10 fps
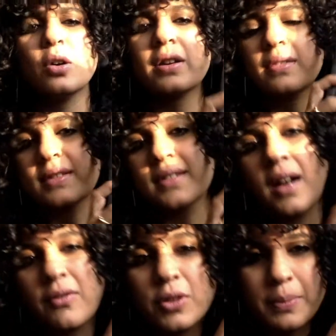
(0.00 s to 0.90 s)
Look at this
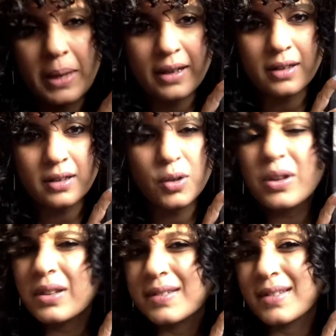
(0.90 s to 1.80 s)
cover, man. Look
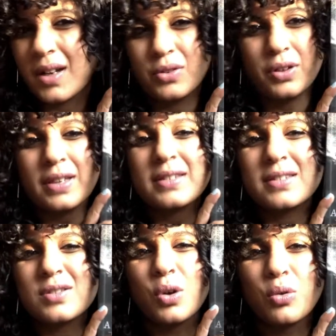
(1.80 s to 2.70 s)
at this cover. It's
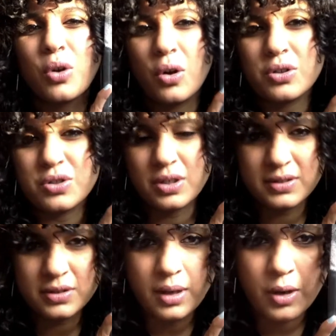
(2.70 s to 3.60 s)
so
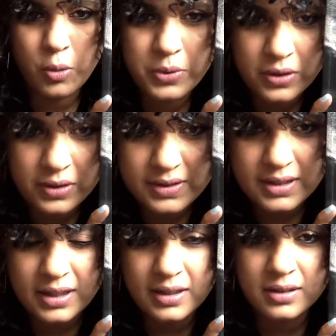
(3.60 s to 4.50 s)
gorgeous. I hope you can
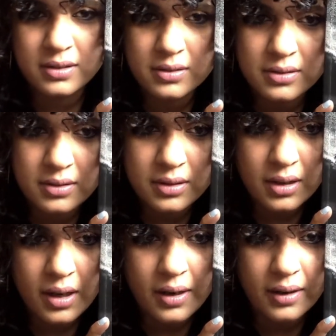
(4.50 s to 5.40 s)
see it.
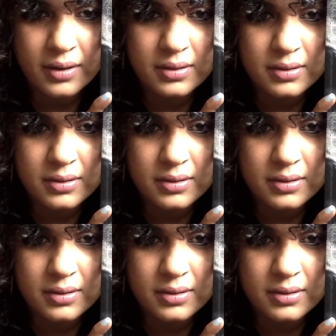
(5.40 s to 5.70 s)
Yeah.